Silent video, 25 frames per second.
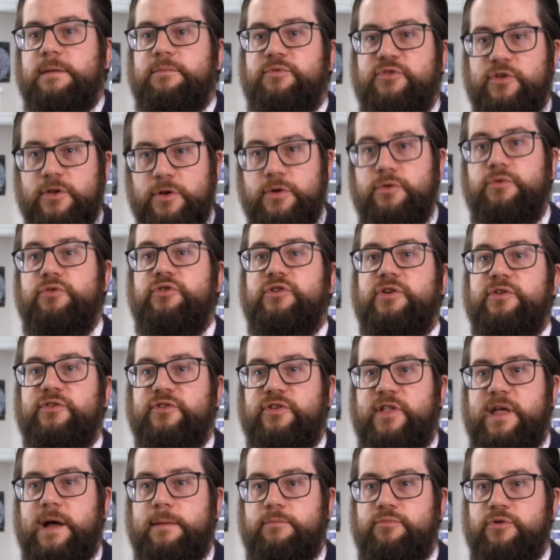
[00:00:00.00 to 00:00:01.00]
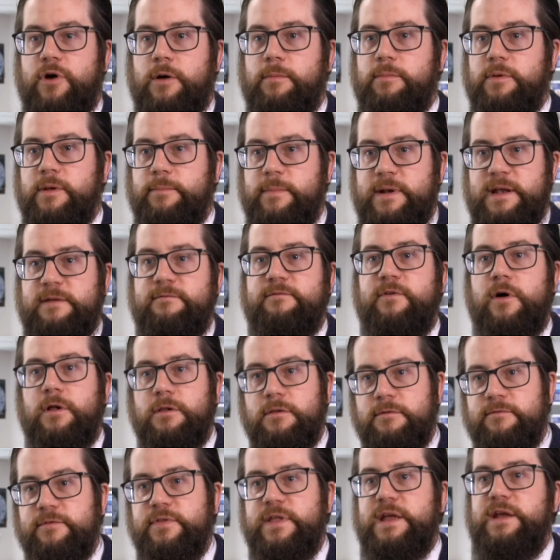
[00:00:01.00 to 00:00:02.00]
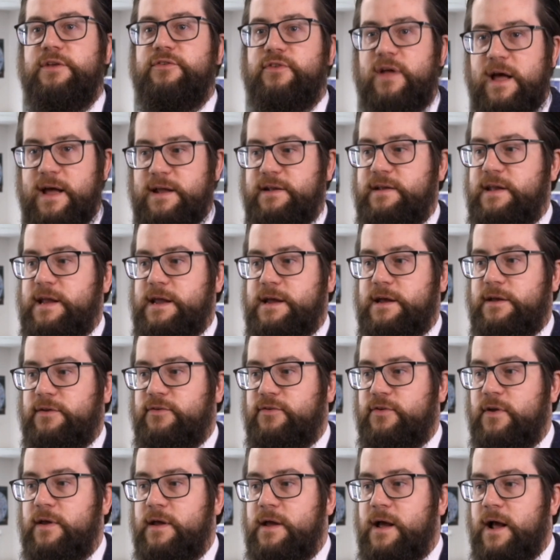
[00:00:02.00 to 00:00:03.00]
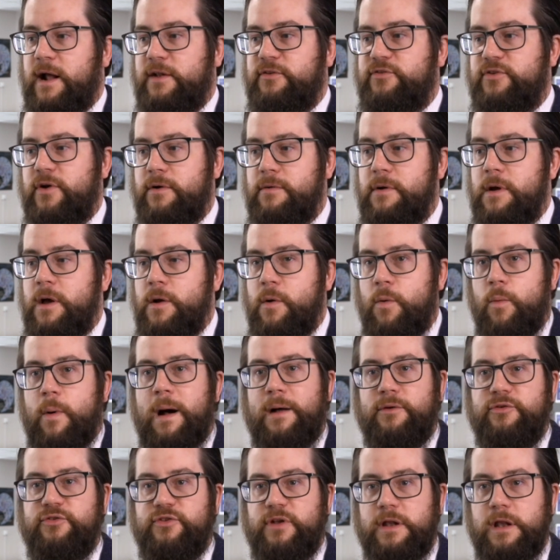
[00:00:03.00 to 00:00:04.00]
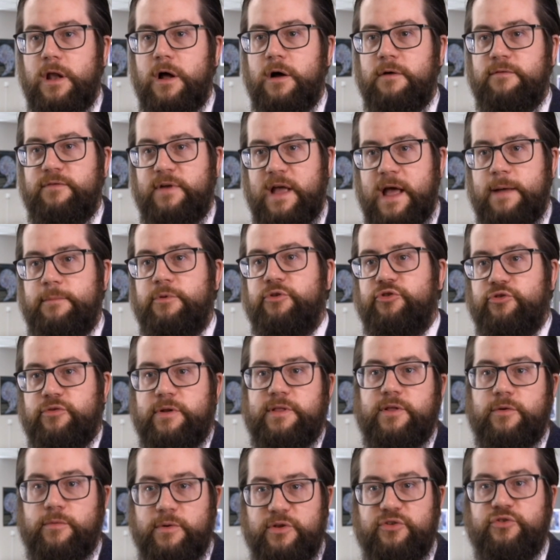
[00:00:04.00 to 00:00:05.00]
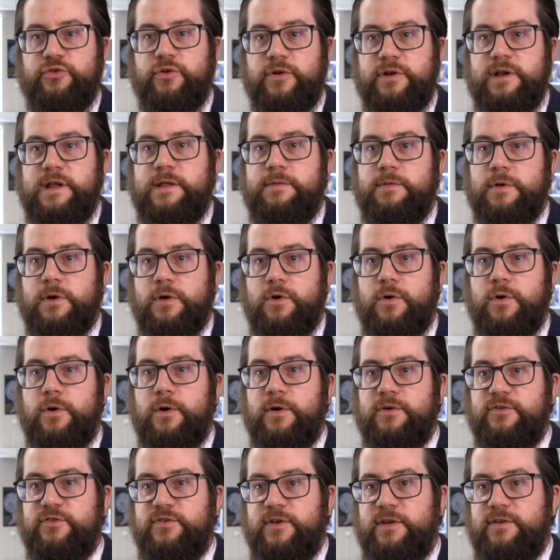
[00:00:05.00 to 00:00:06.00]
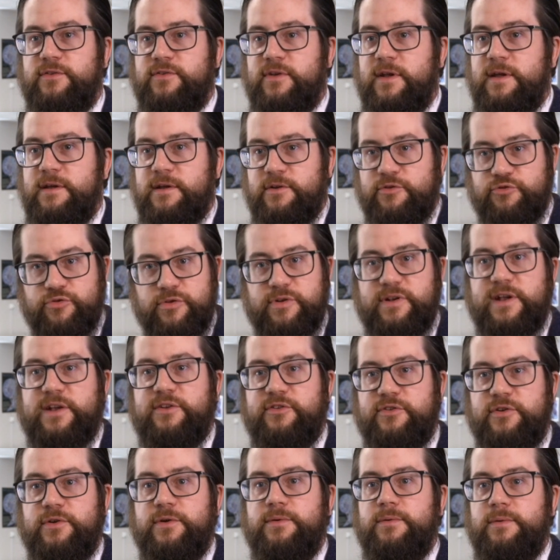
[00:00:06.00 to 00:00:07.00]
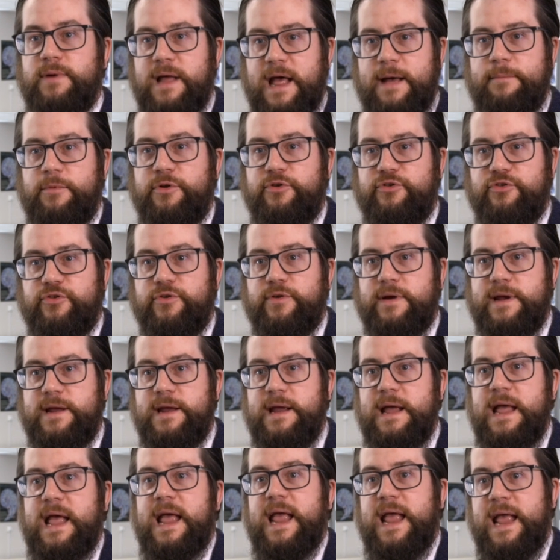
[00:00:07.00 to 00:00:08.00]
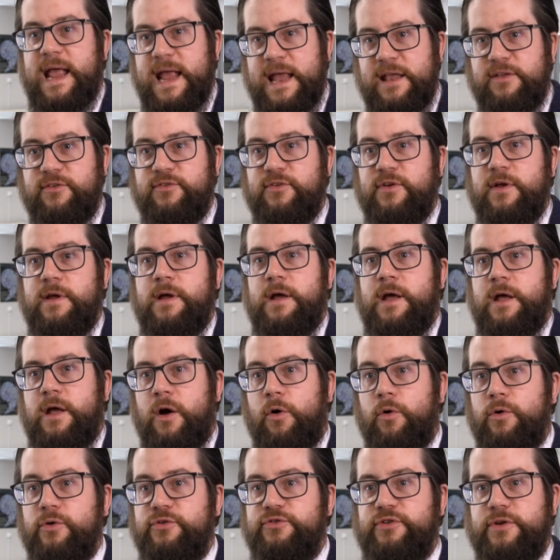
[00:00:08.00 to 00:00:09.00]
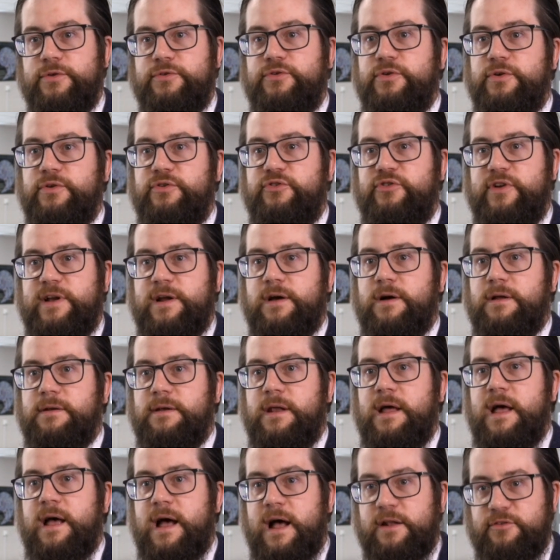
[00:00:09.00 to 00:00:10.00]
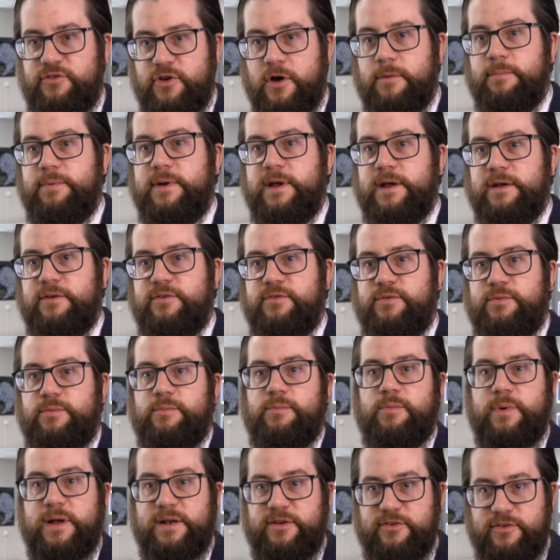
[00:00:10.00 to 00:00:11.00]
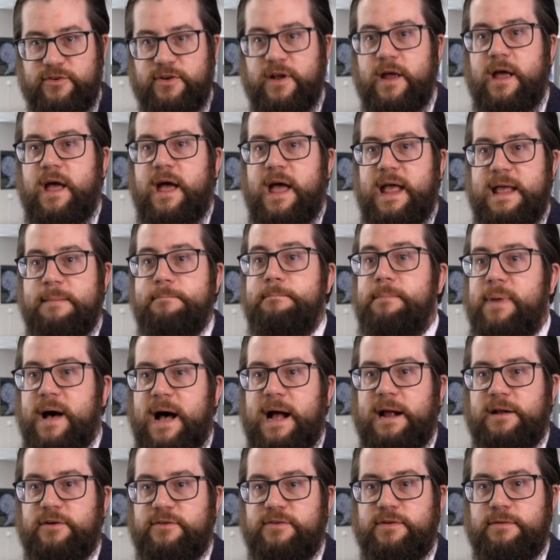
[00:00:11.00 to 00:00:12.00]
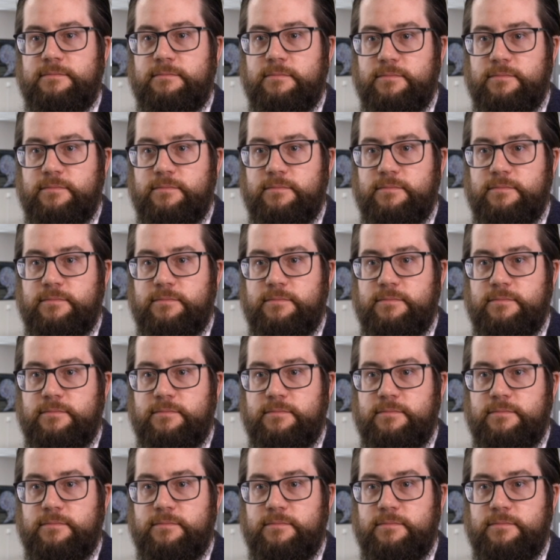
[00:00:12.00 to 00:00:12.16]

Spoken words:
solutions to that problem and evolve these ideas. And so whilst a lot of chemistry that we study in the course is traditional chemistry, it is also touching on topics which impact